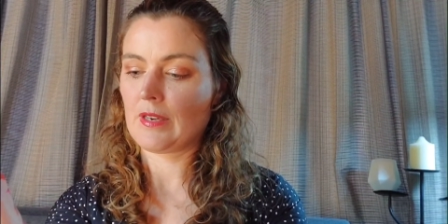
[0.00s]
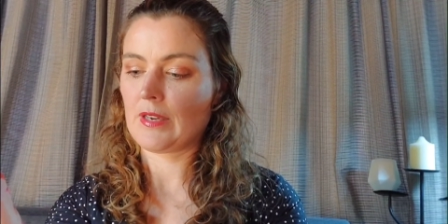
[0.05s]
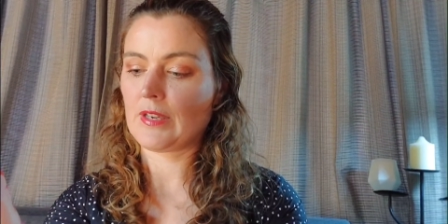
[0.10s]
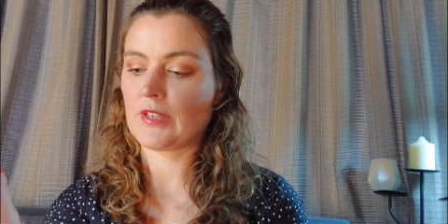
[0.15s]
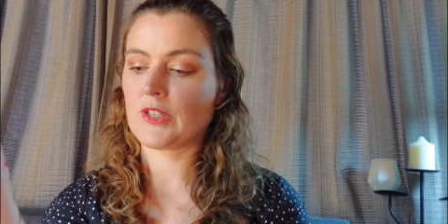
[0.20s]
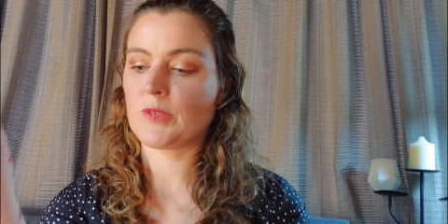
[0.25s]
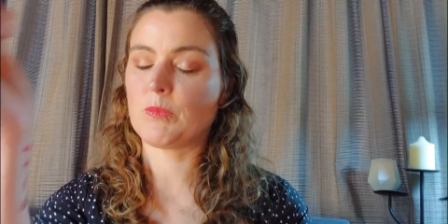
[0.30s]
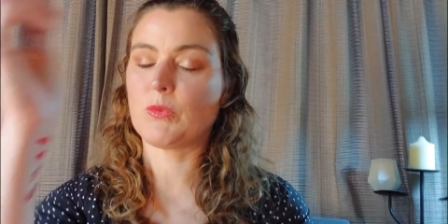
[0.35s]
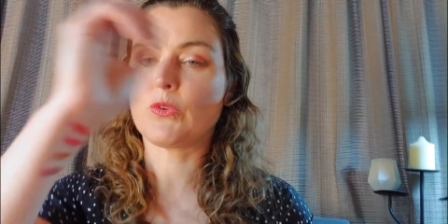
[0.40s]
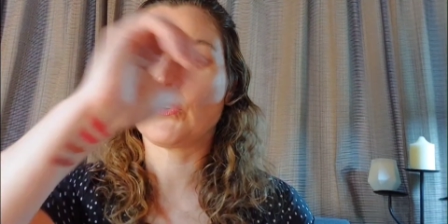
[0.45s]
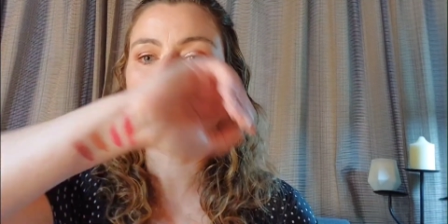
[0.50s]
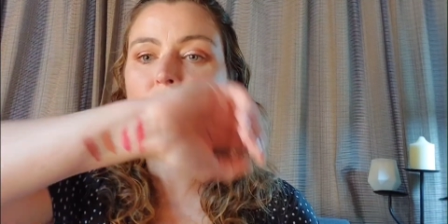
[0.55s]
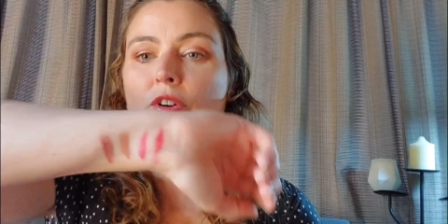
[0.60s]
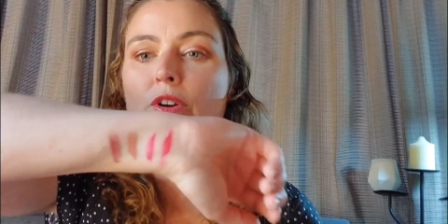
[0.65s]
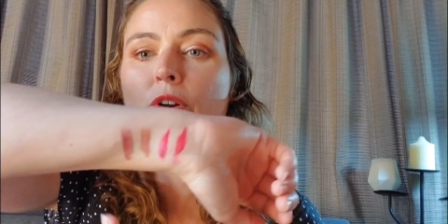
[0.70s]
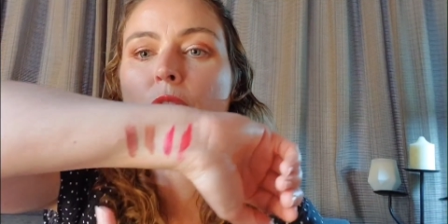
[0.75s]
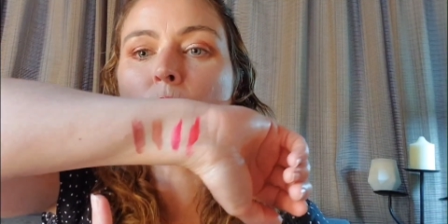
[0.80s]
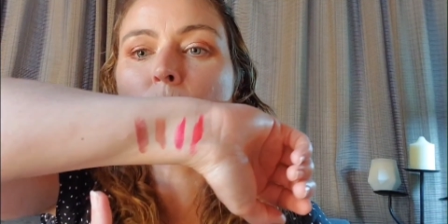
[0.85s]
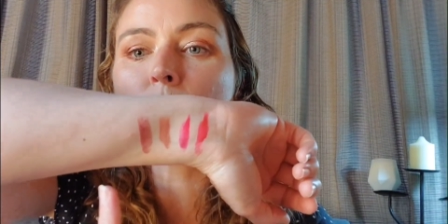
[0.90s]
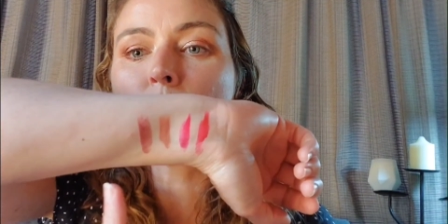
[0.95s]
It's more of
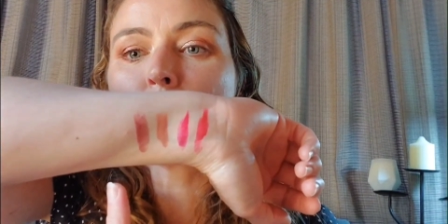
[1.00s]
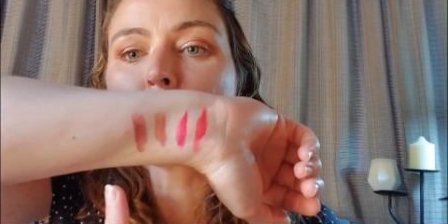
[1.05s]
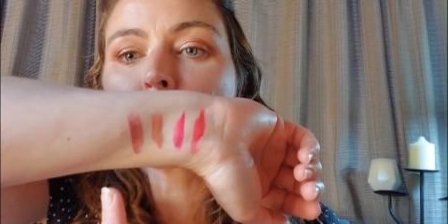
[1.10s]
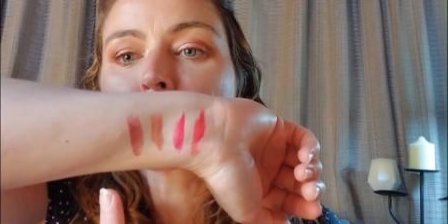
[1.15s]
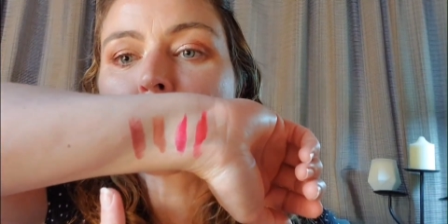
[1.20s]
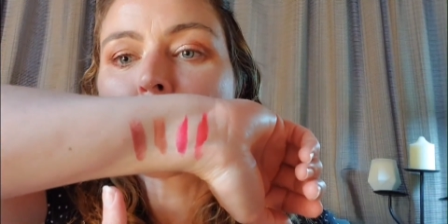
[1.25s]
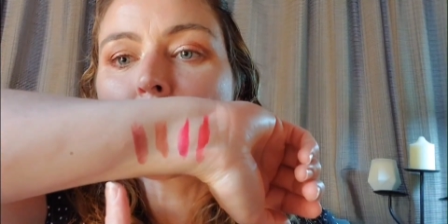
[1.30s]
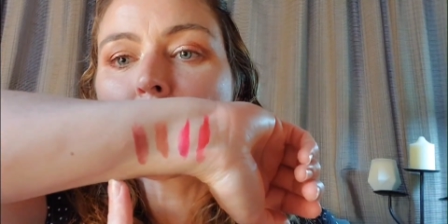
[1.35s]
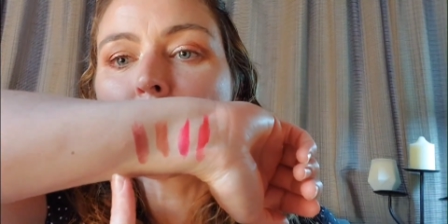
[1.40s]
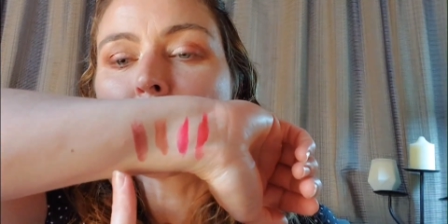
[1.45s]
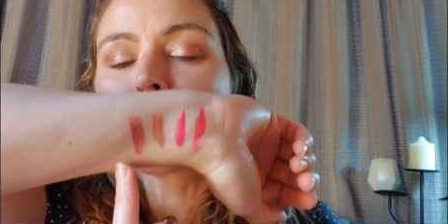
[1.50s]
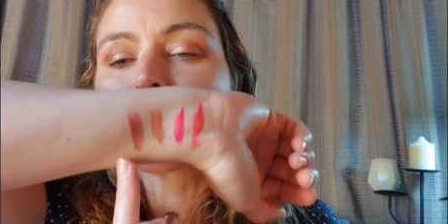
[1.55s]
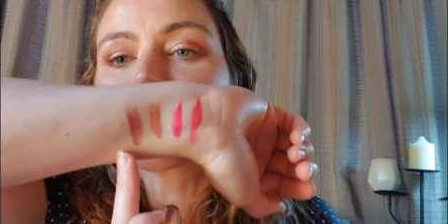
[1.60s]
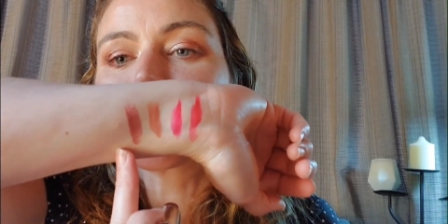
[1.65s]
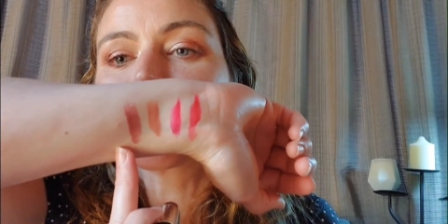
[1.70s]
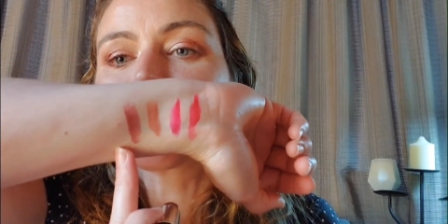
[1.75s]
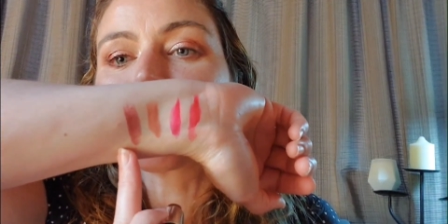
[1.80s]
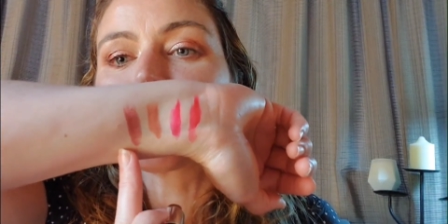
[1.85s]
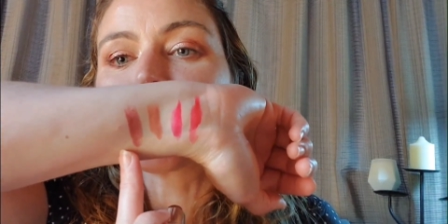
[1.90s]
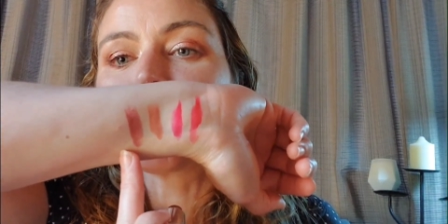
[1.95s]
a cool tone,
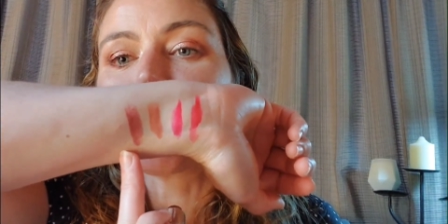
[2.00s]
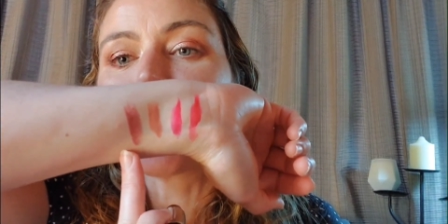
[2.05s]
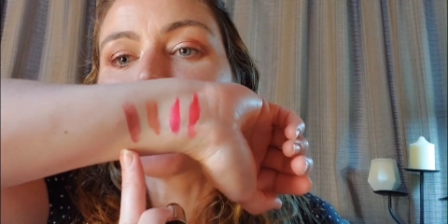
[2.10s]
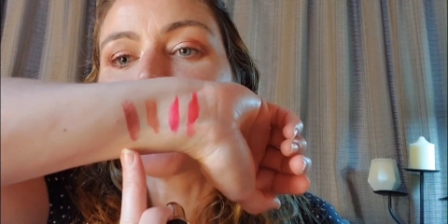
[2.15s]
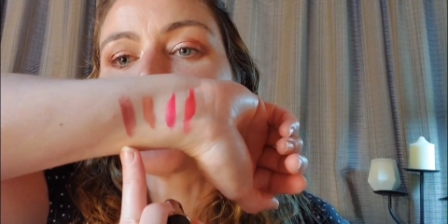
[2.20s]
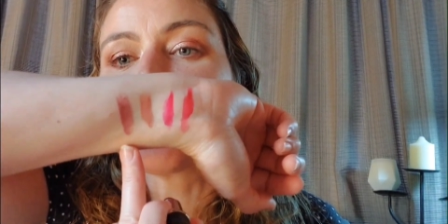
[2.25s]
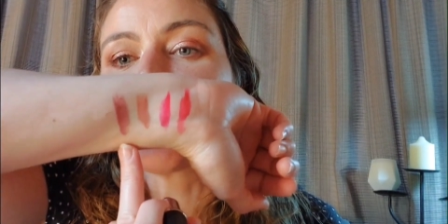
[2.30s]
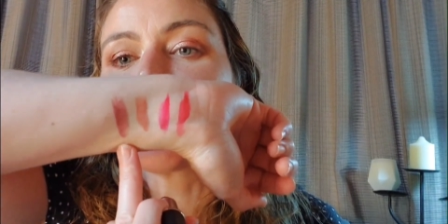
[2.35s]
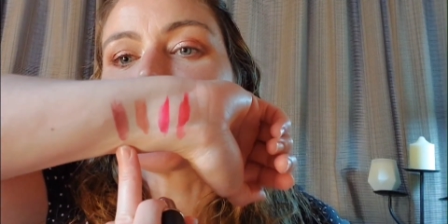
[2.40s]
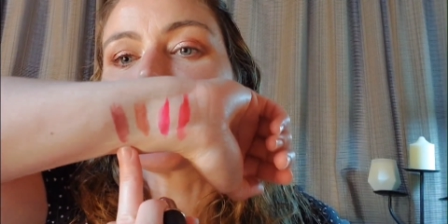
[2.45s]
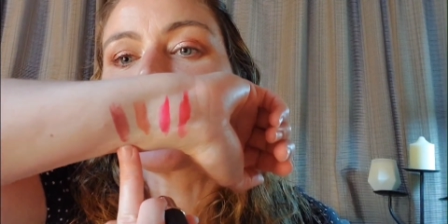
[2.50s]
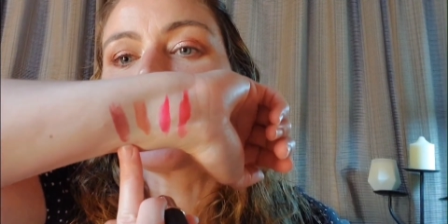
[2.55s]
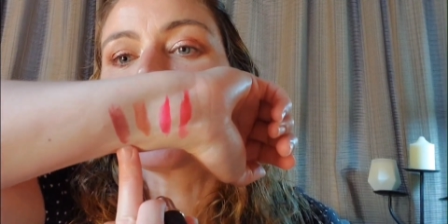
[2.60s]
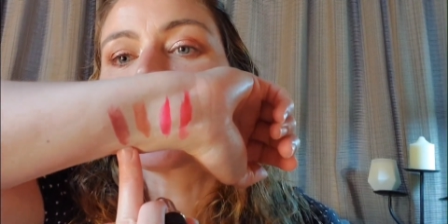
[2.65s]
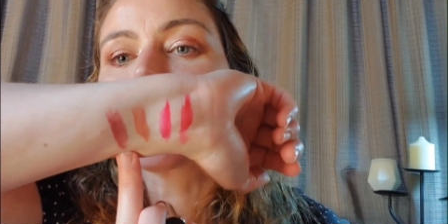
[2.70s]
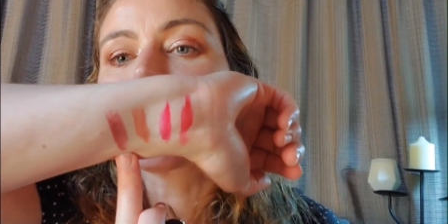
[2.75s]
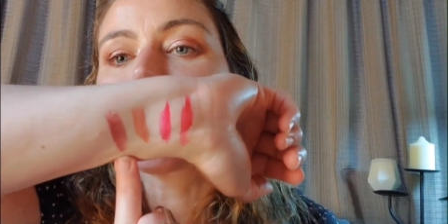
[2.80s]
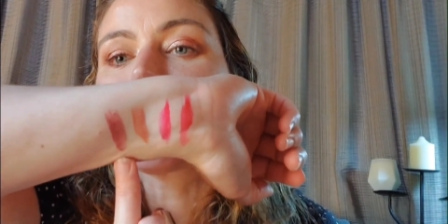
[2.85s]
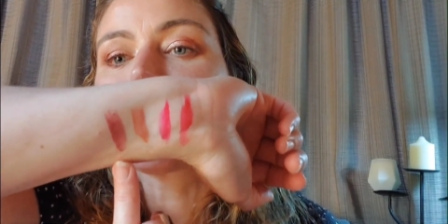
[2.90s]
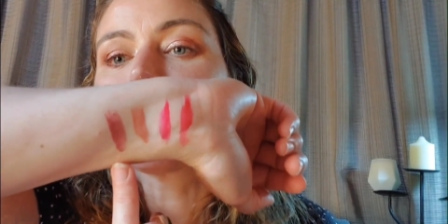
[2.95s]
sort of mauvey
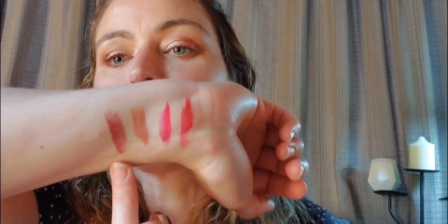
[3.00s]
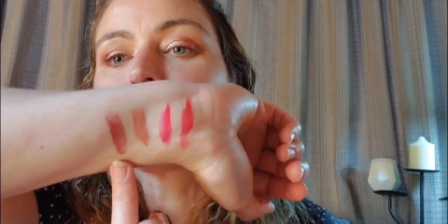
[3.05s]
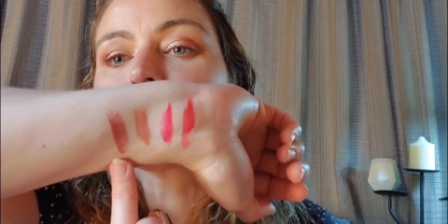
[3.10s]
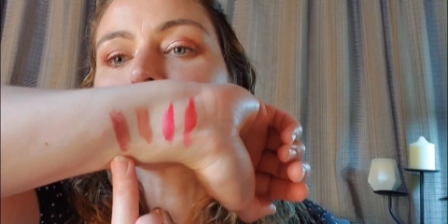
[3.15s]
colour,